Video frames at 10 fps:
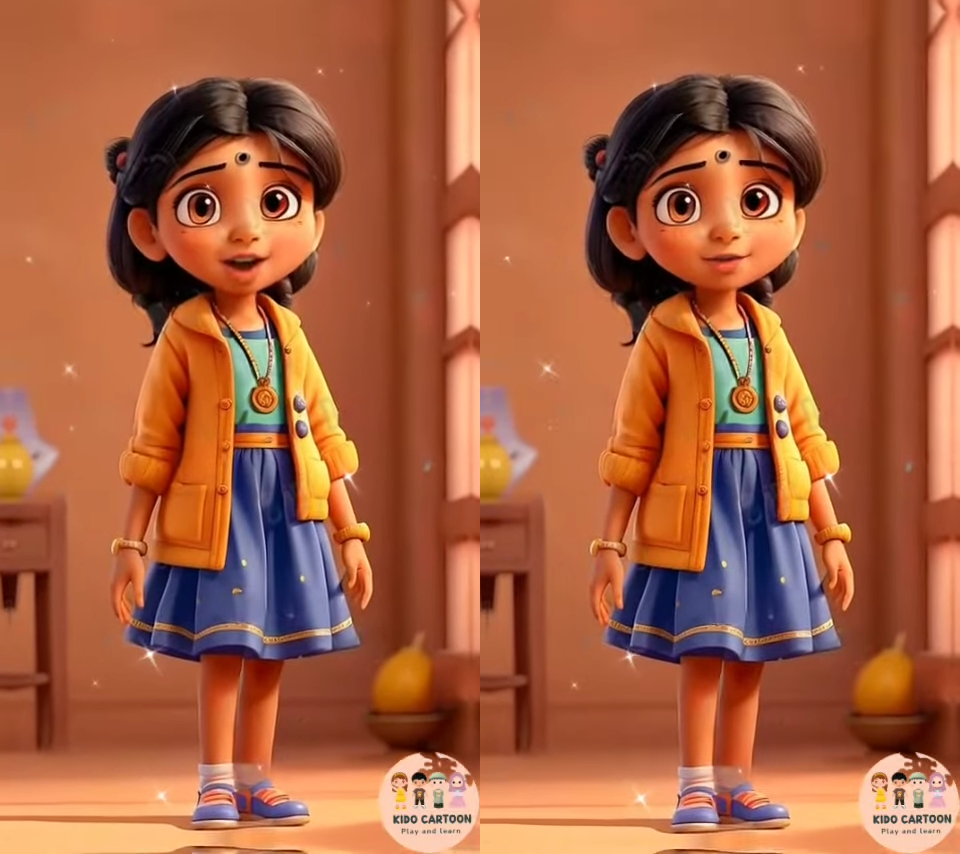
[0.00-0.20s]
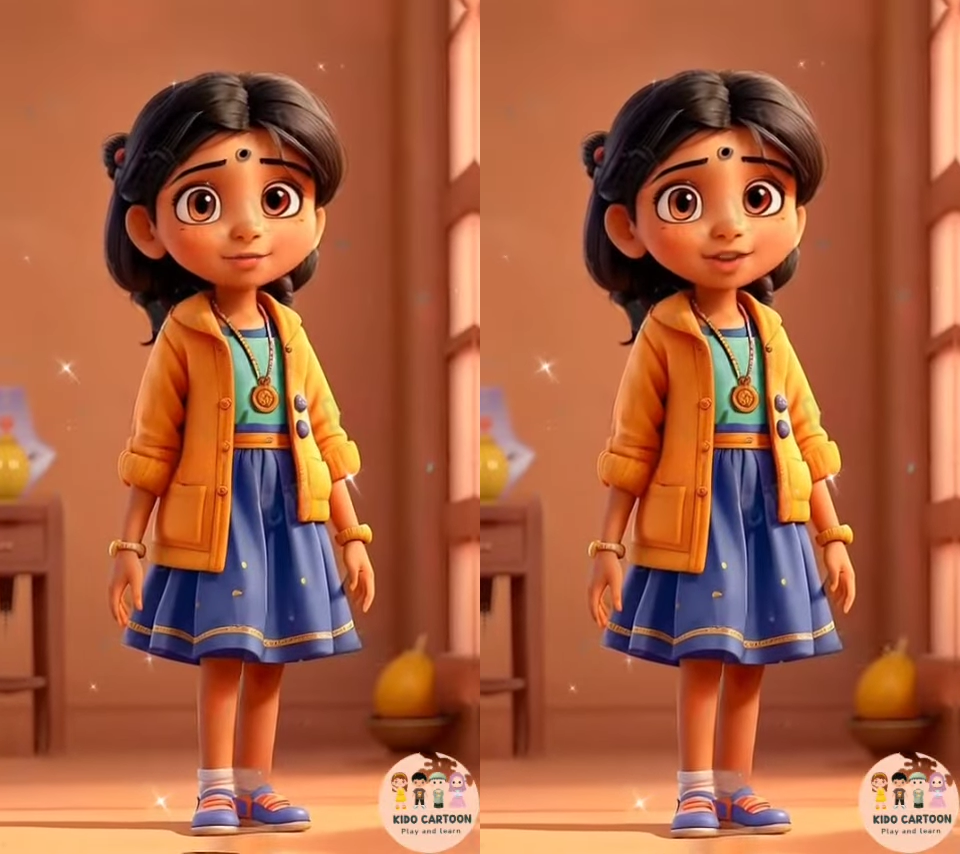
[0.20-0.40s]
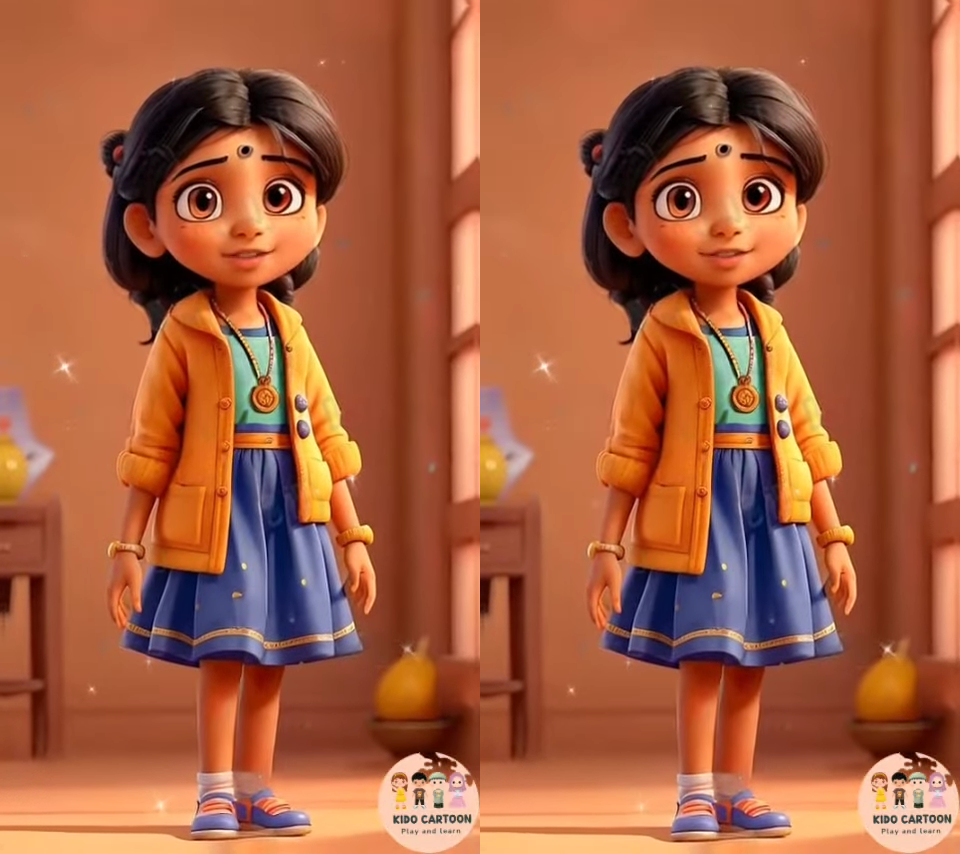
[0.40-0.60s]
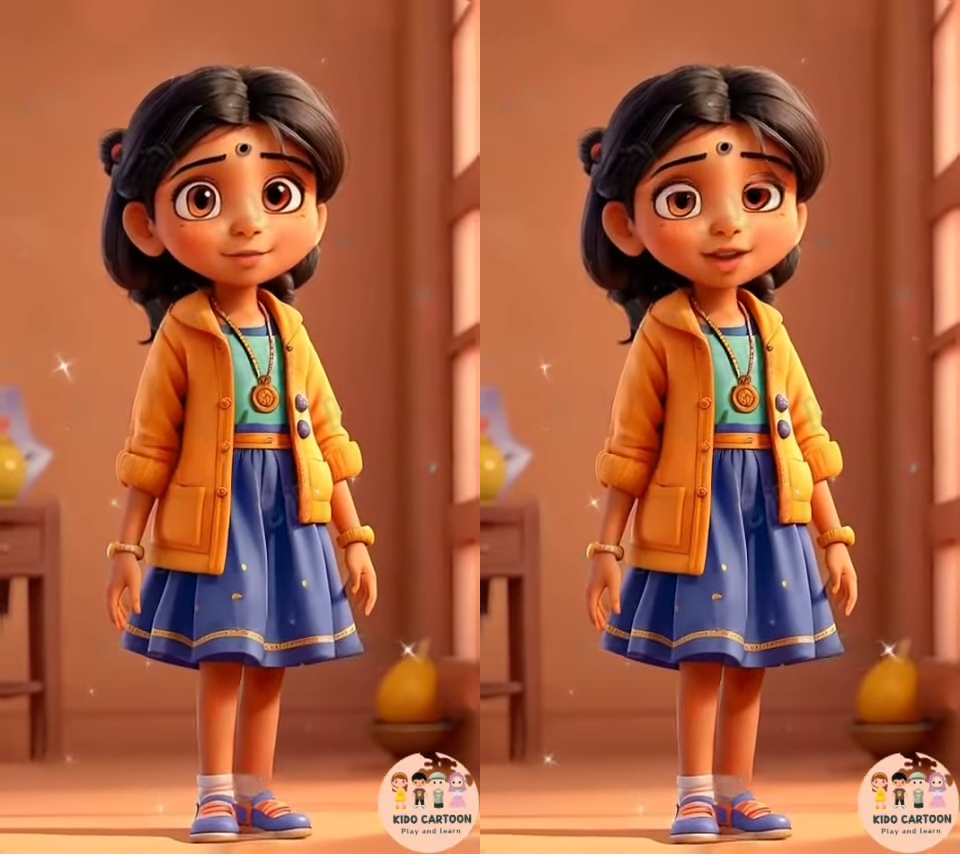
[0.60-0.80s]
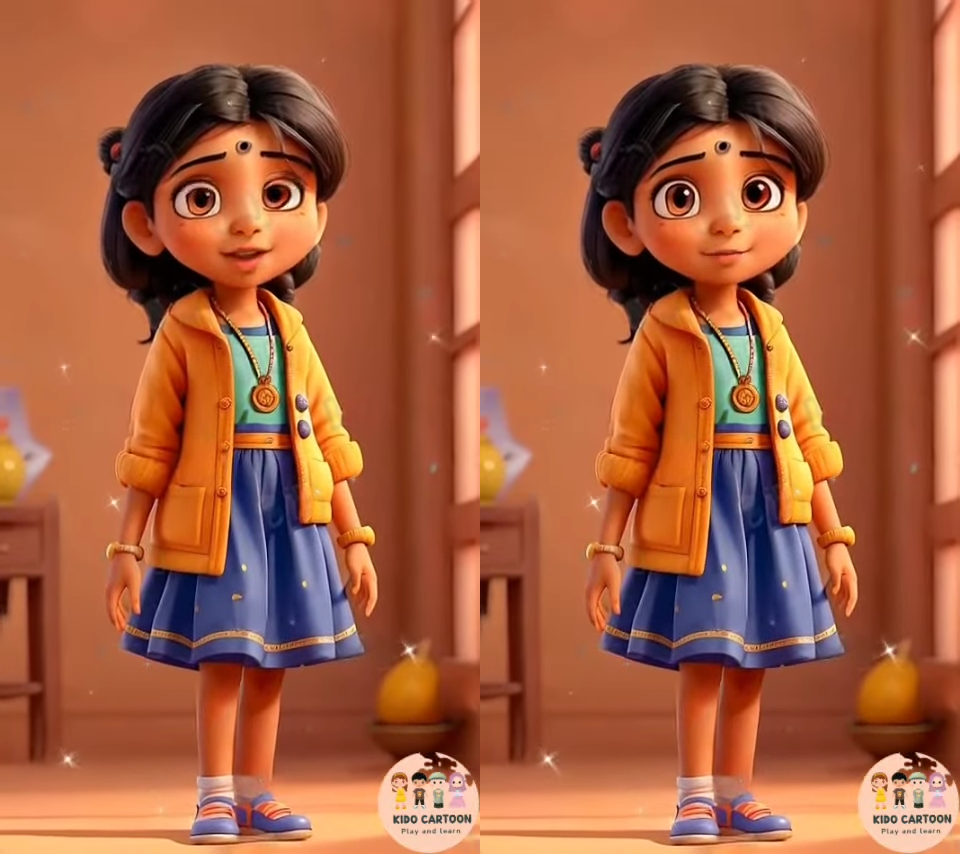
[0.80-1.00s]
confidence
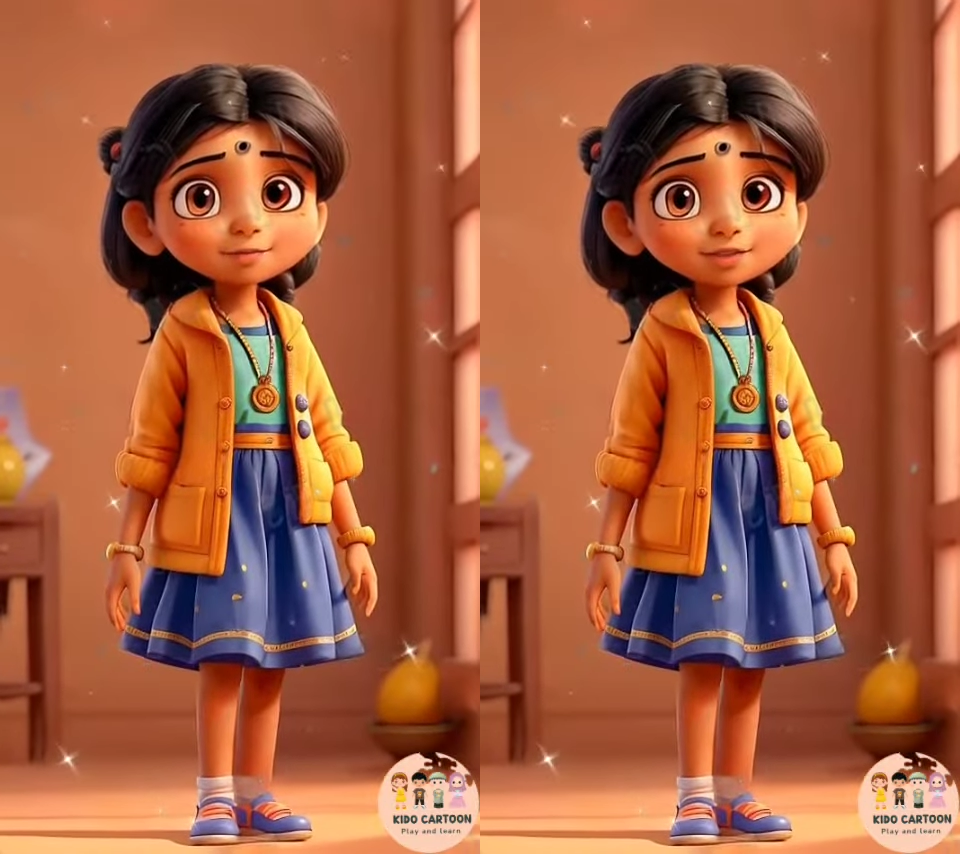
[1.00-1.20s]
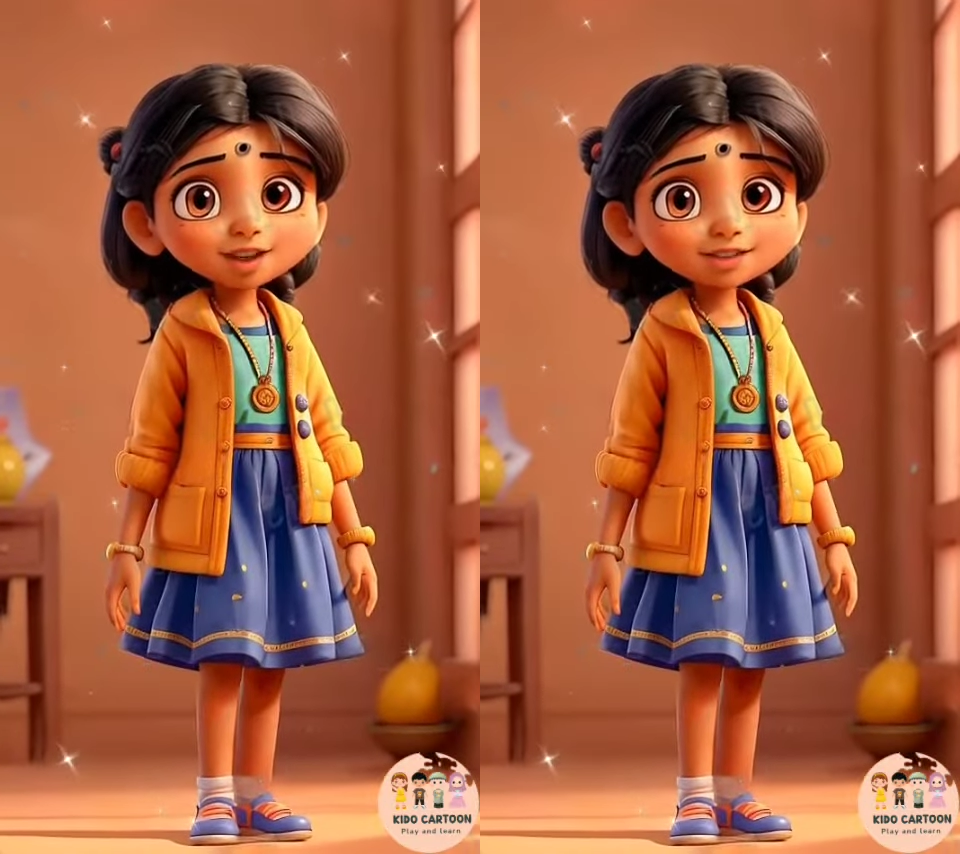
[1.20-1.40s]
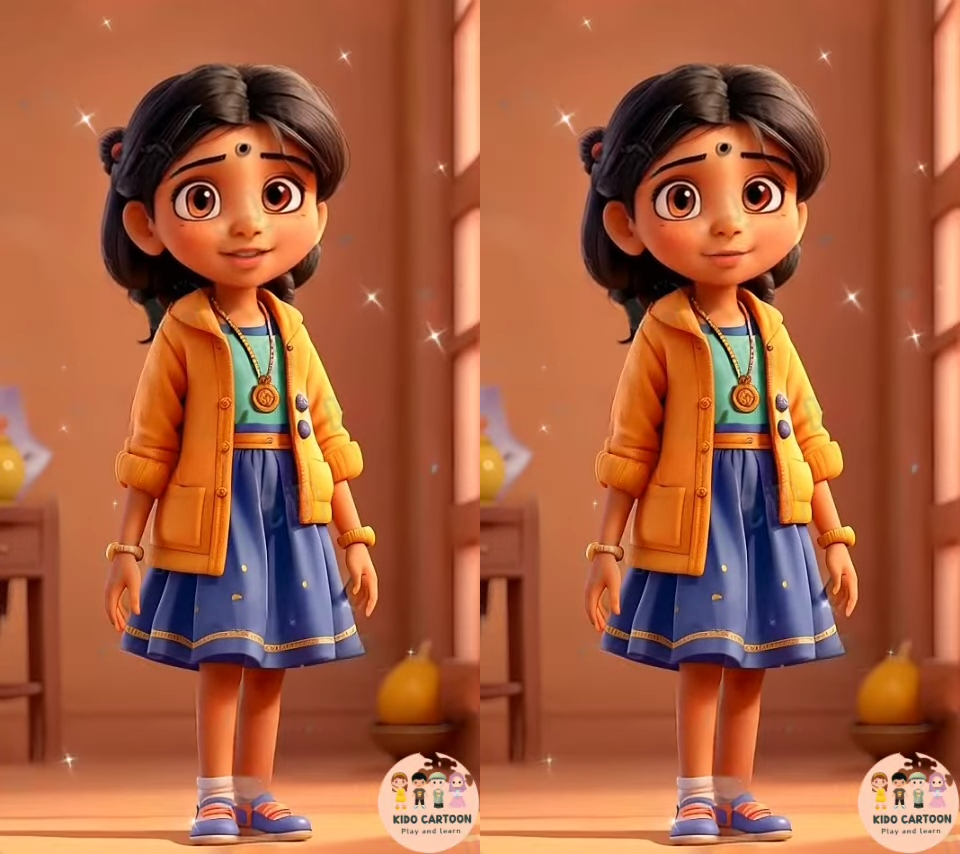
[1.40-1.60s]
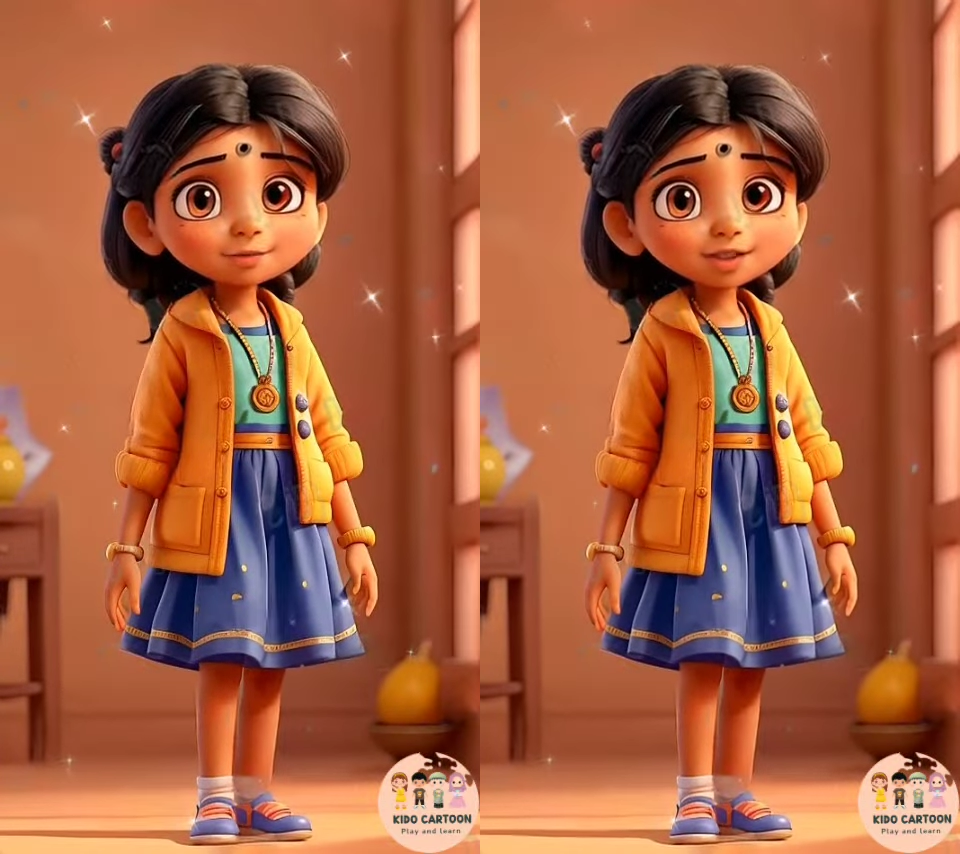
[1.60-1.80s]
by emphasizing